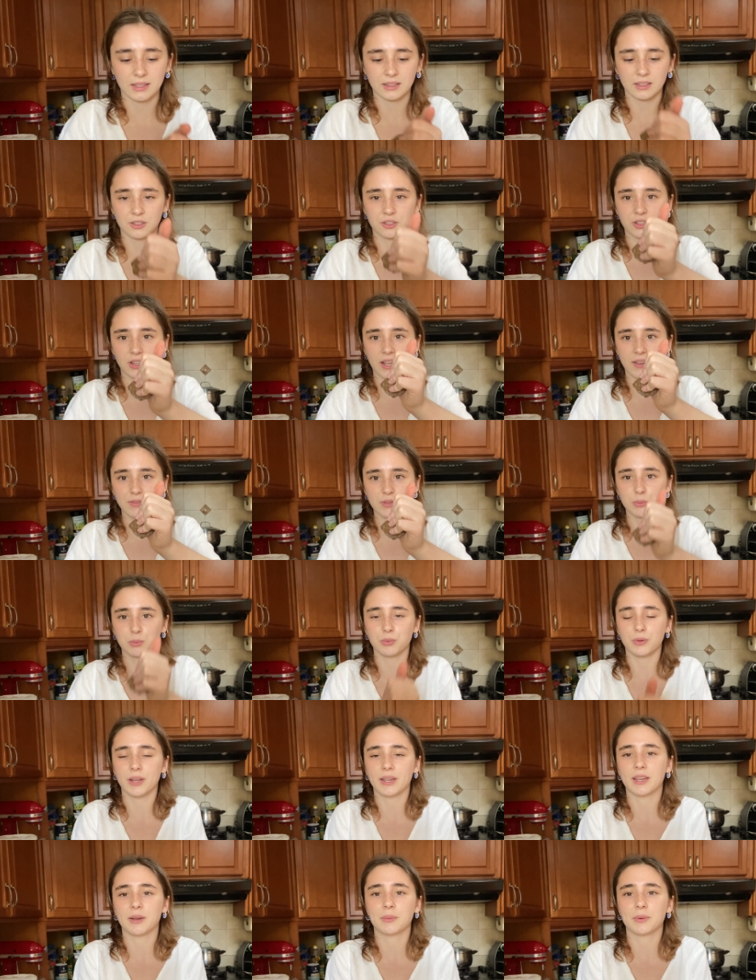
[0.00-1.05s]
literally have to
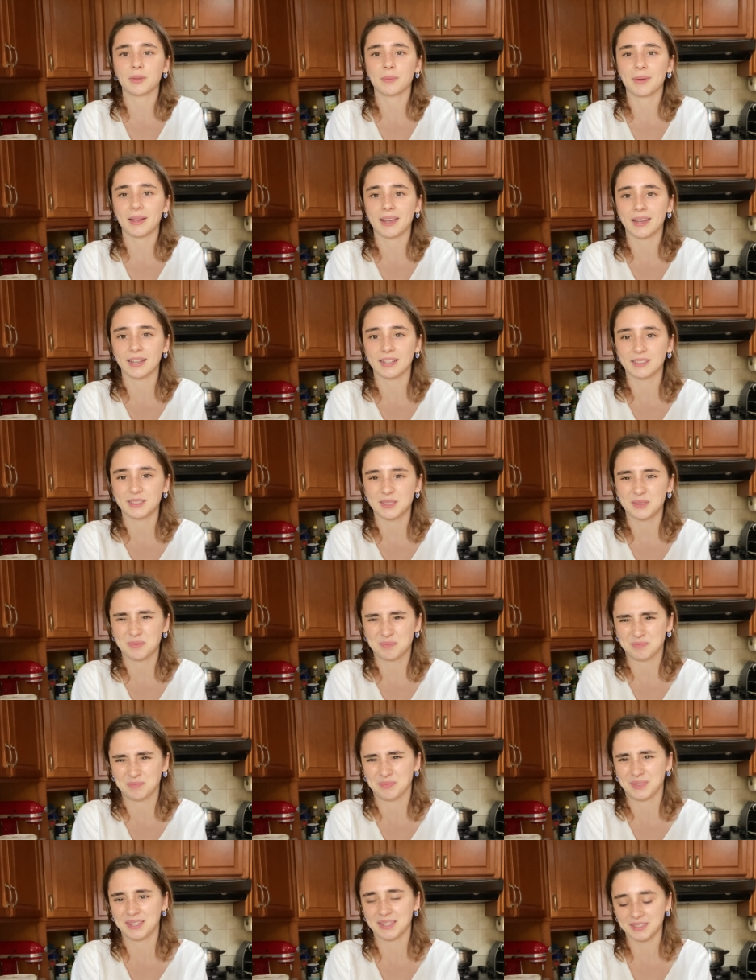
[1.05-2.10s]
break it with my hands
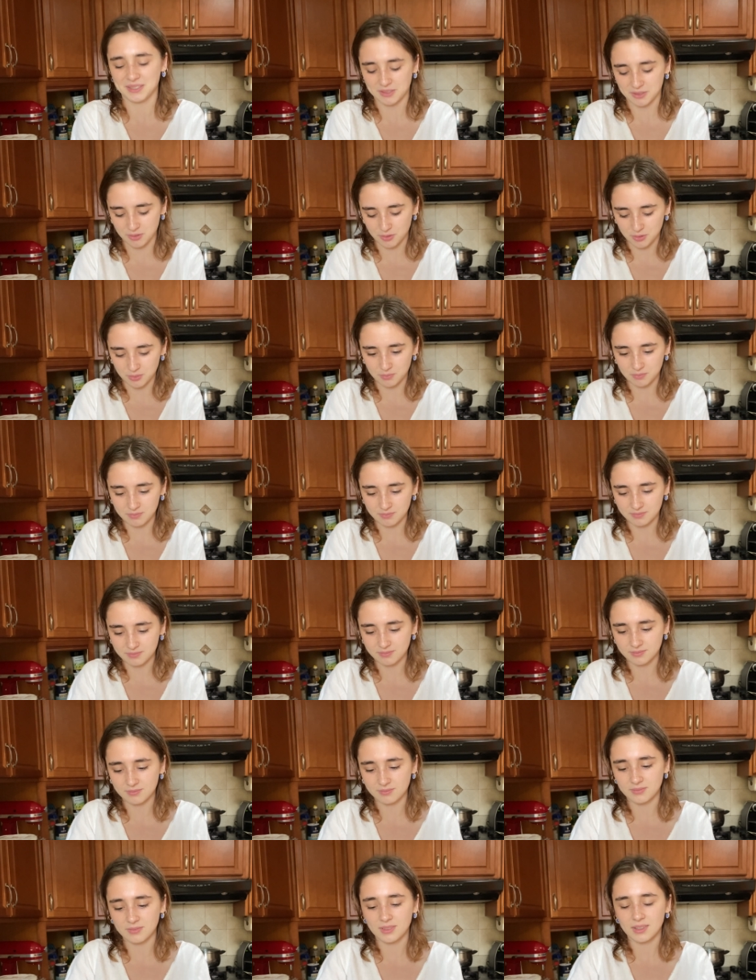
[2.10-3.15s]
because it's
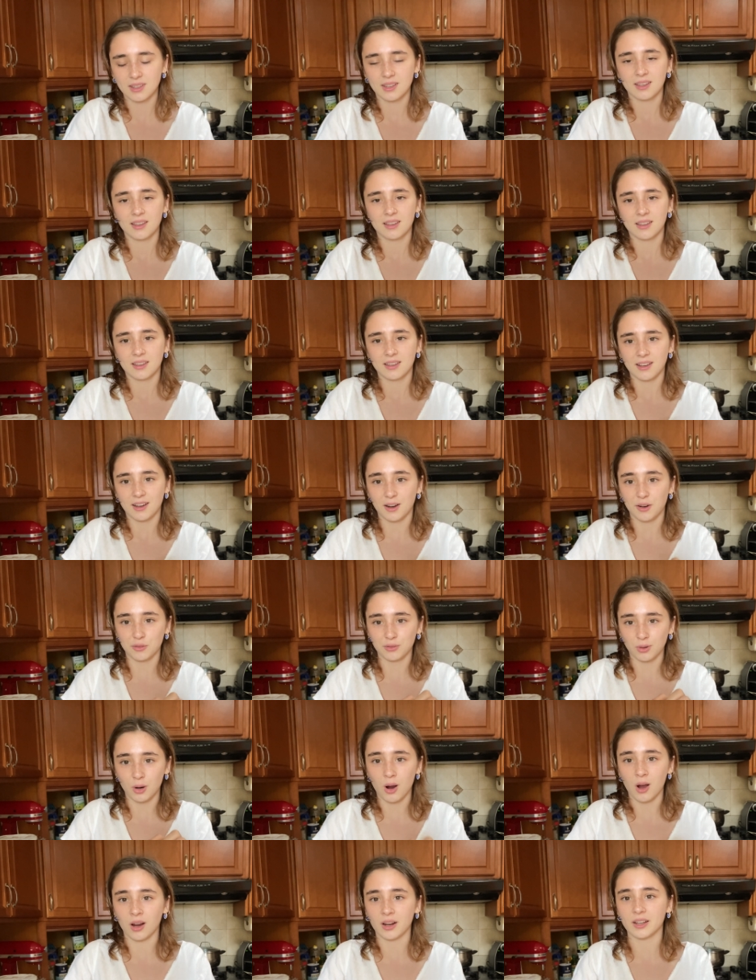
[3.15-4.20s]
a
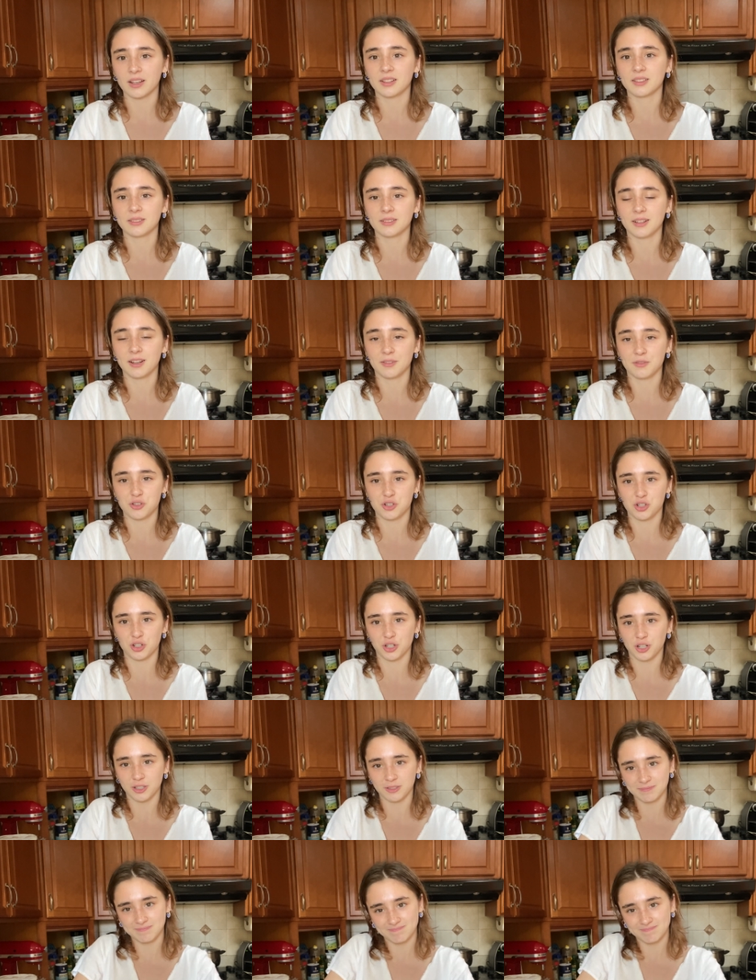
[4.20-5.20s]
rock of sugar.